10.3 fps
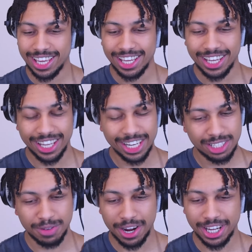
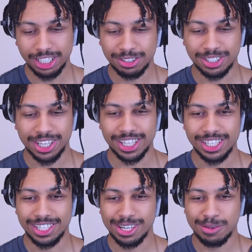very interesting.
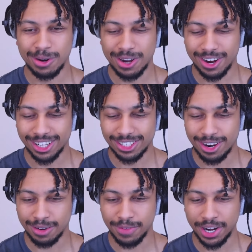These hero cards
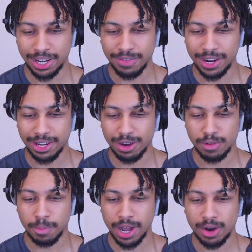are very
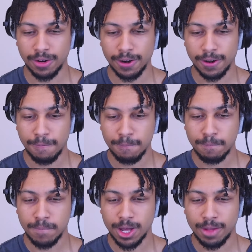overpowered.
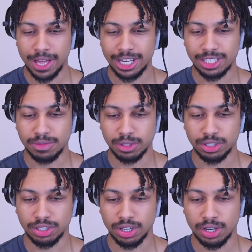That is for
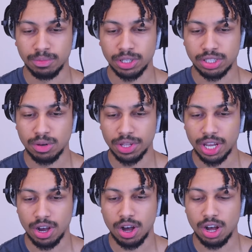sure. Let's go with
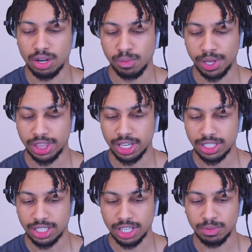a hog with
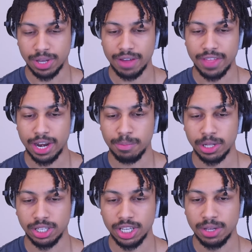this, because we have that
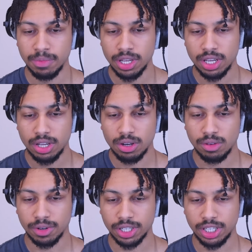ability.
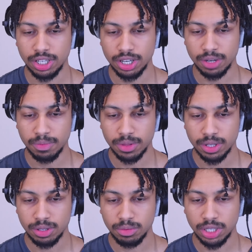Over here,
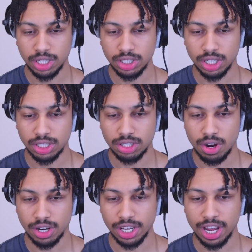we can just
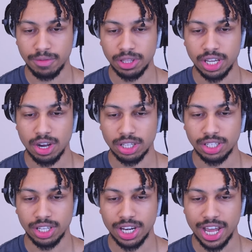target everything onto
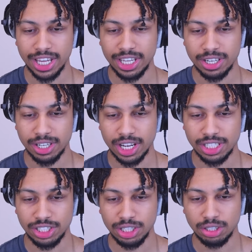the knight here, get a
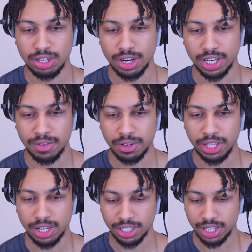shield, target
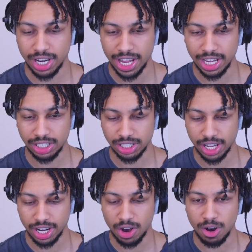everything onto the knight, and just
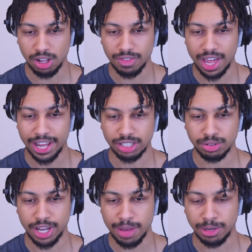get all of that
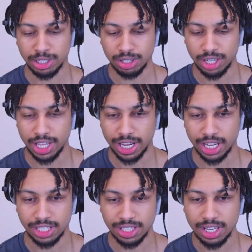extra damage. Look at that,
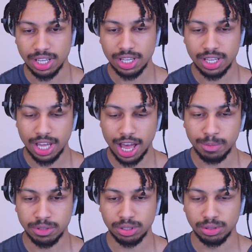guys.
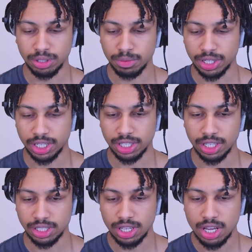Absolutely
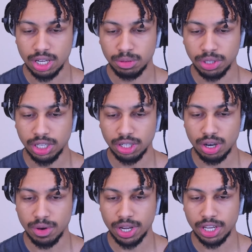ridiculous. We can
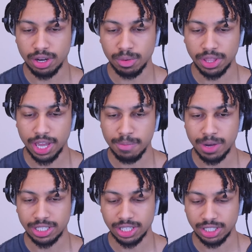go in here with a
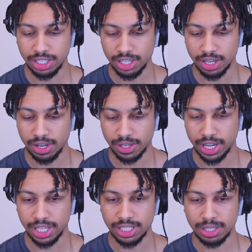musketeer.
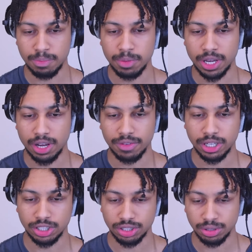Okay, this is a bit of an
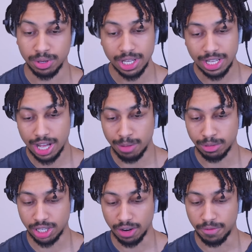issue. I'm
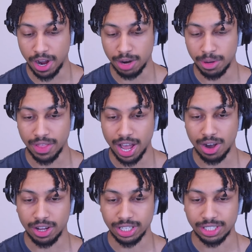just gonna fireball that,
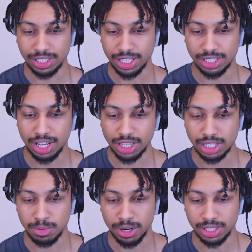honestly. It's not the
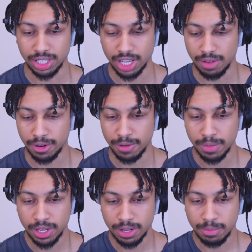smartest thing ever,
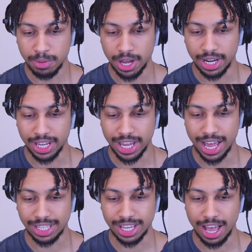but it
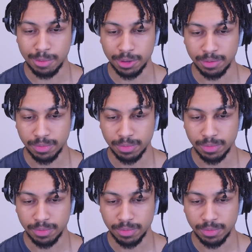had to happen.